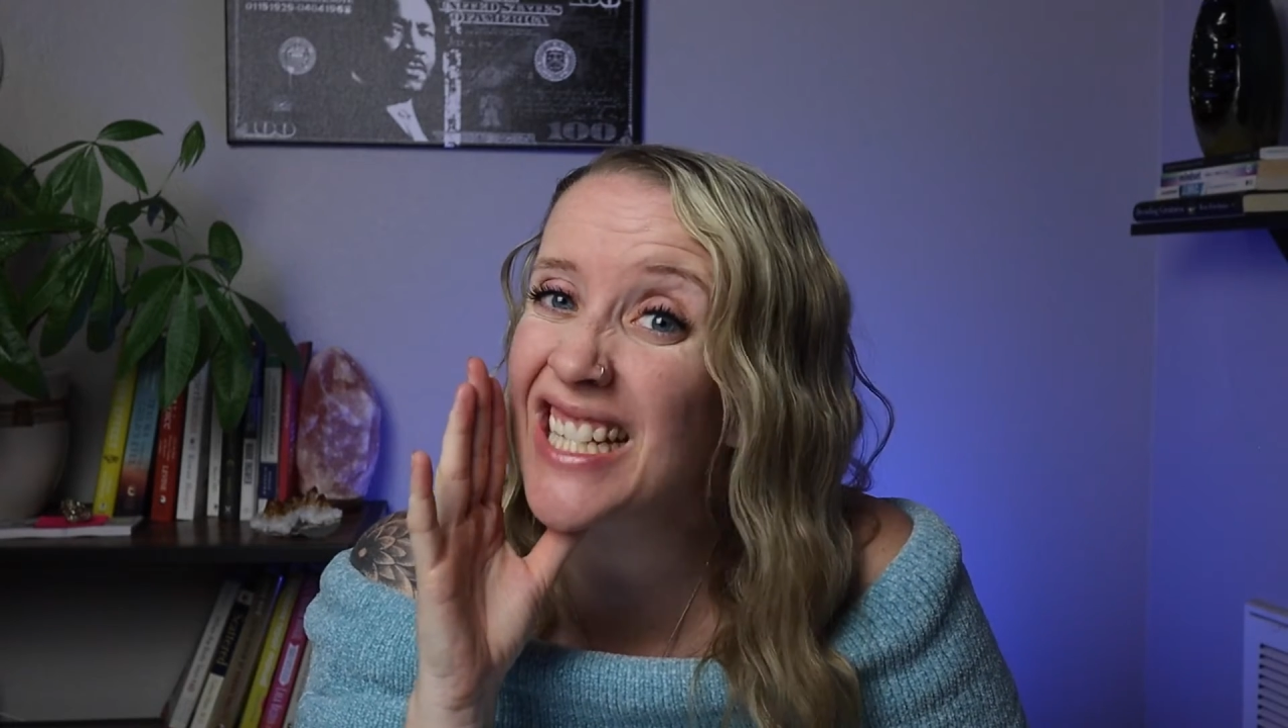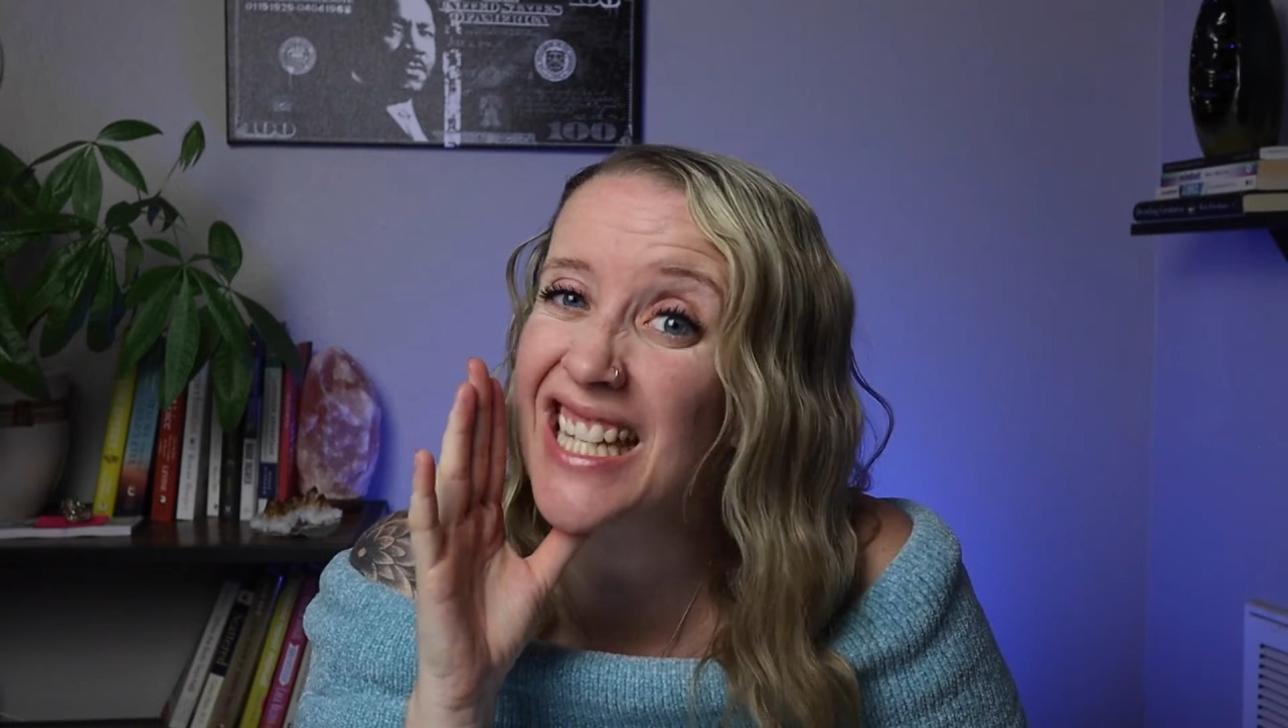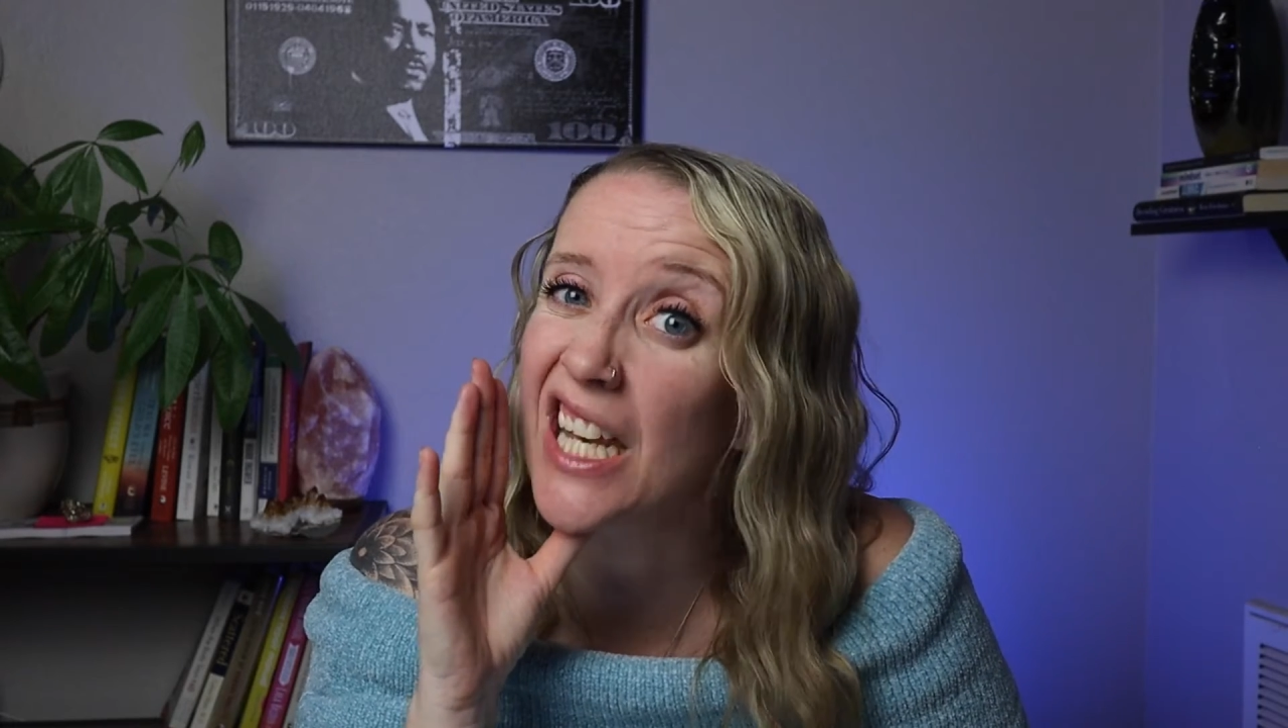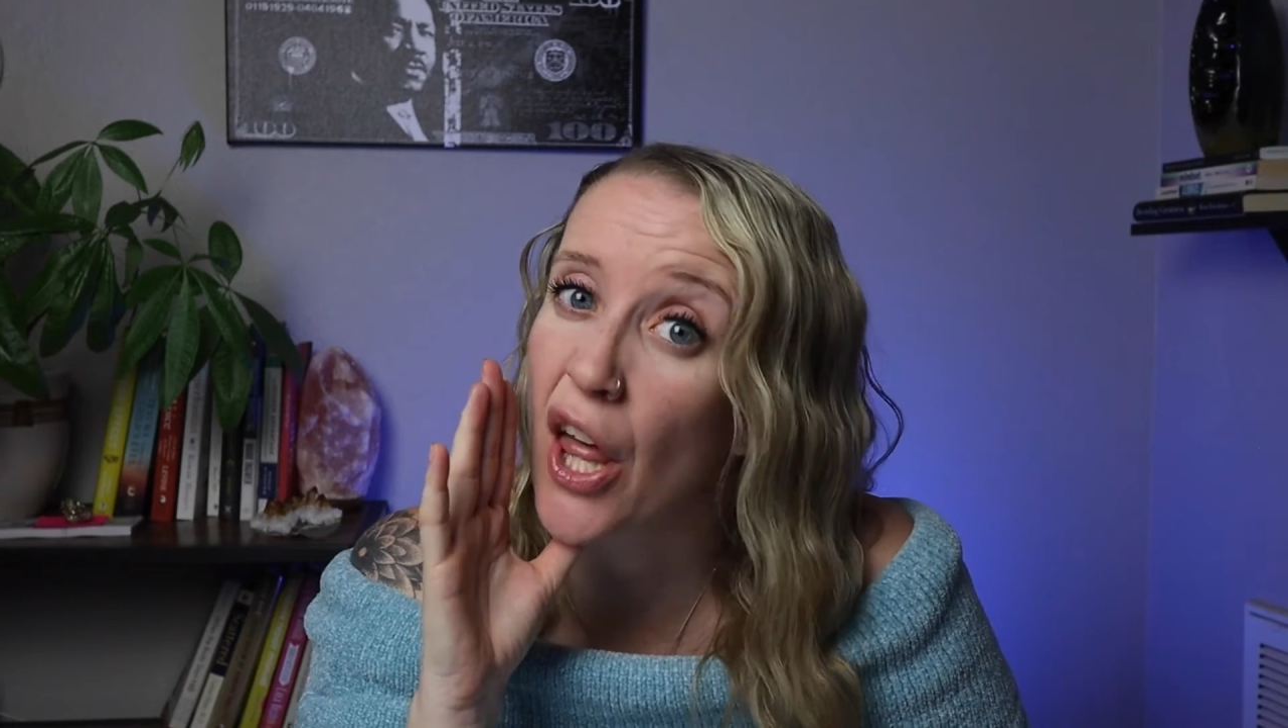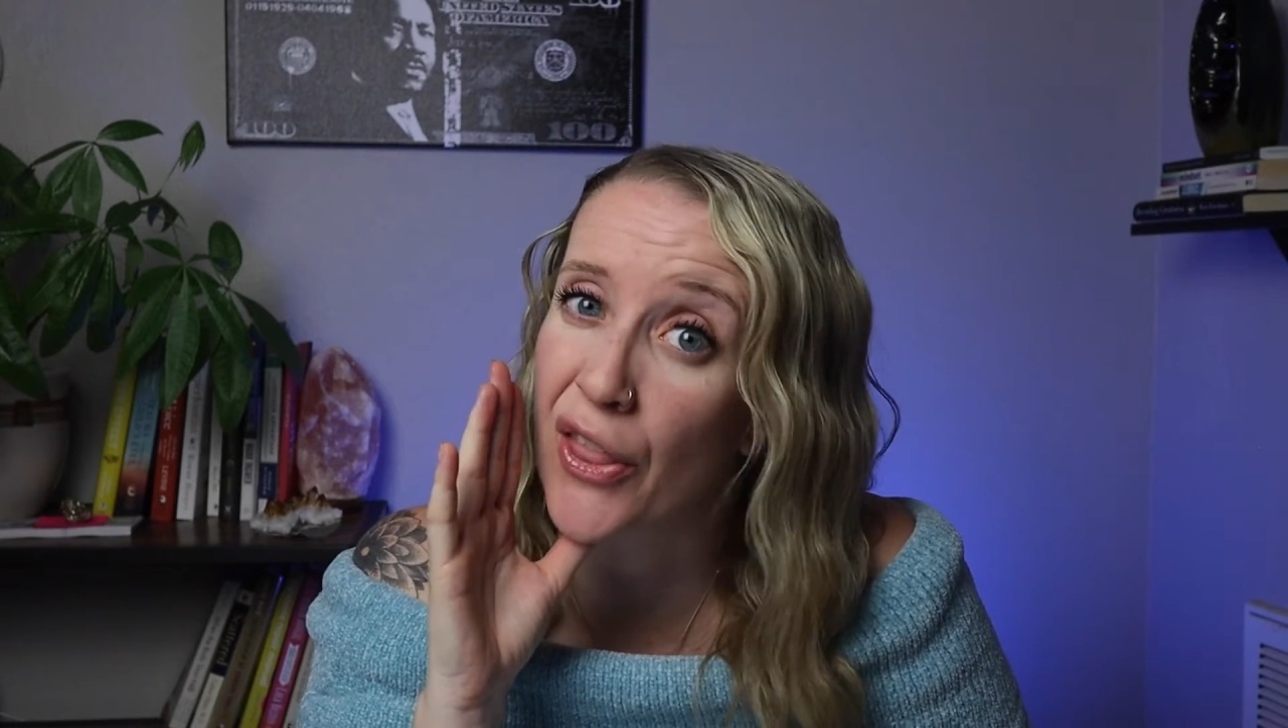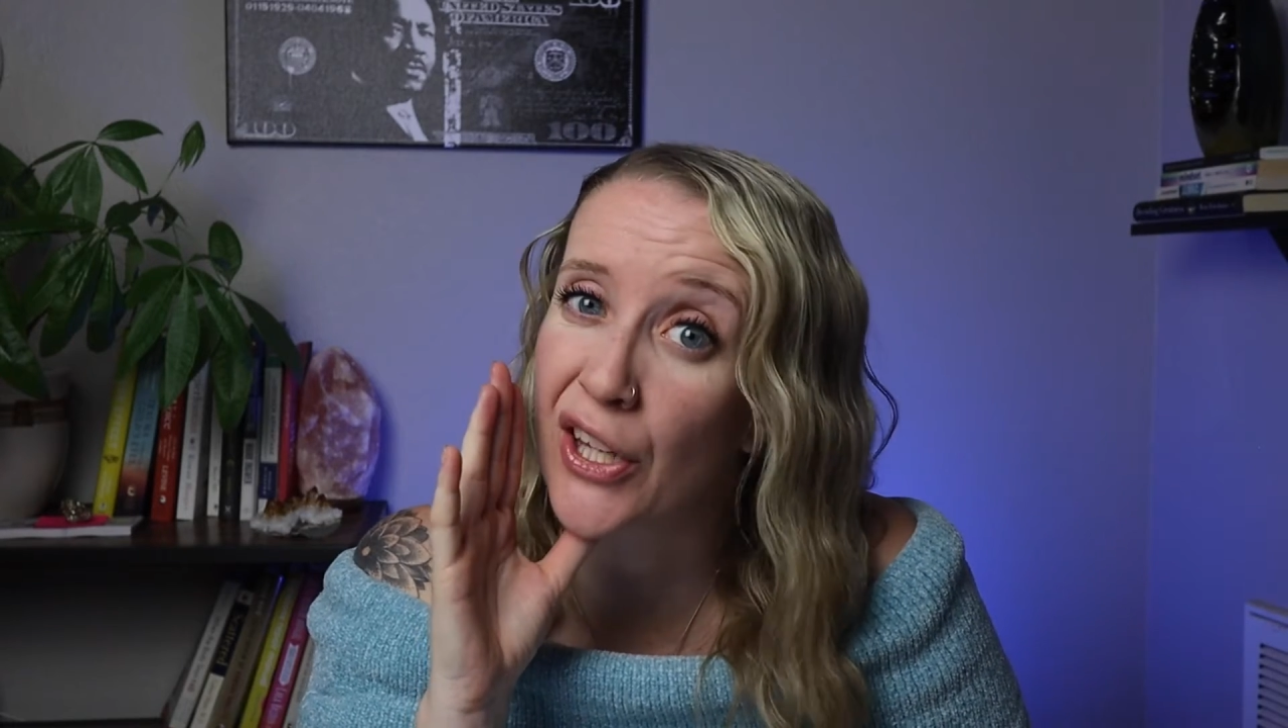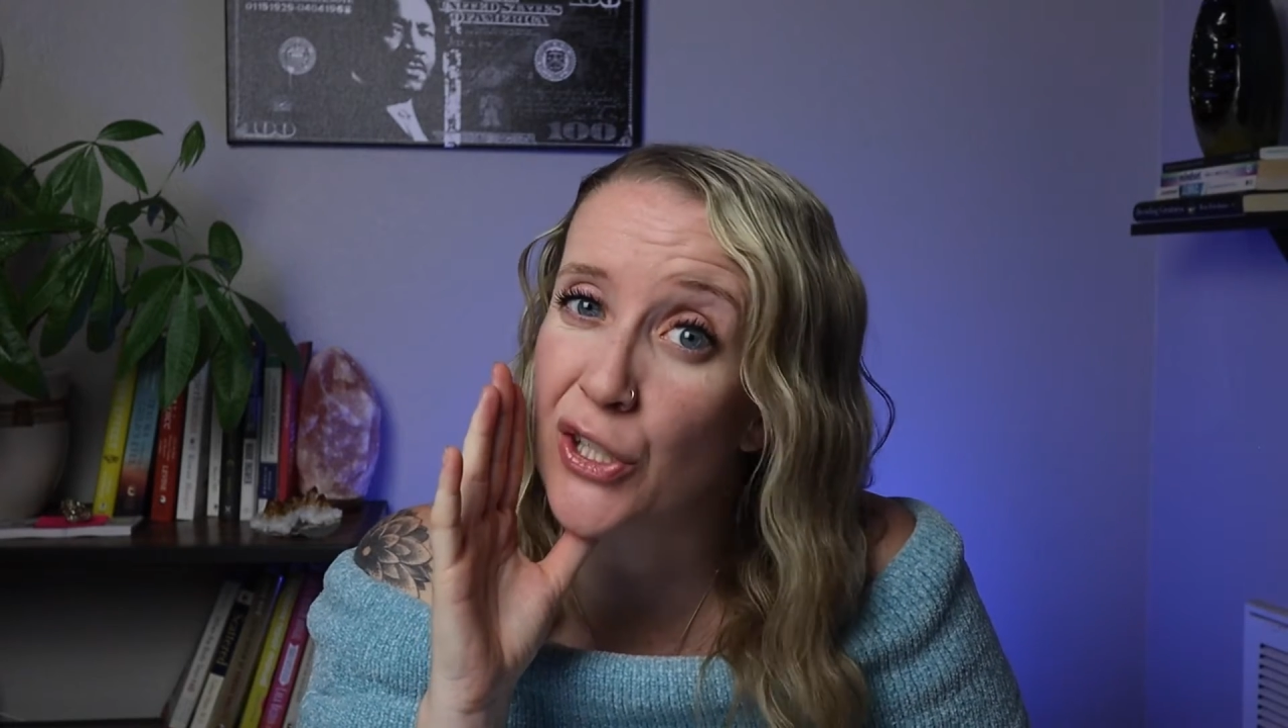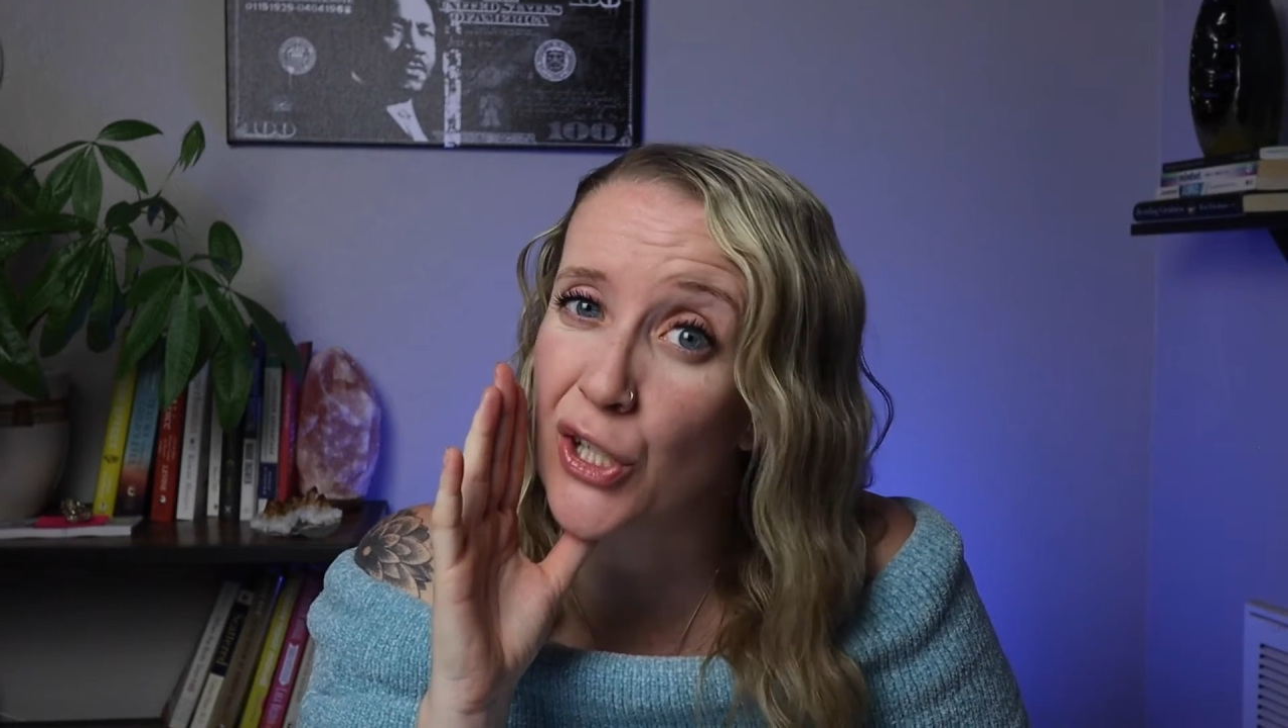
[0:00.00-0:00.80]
has nothing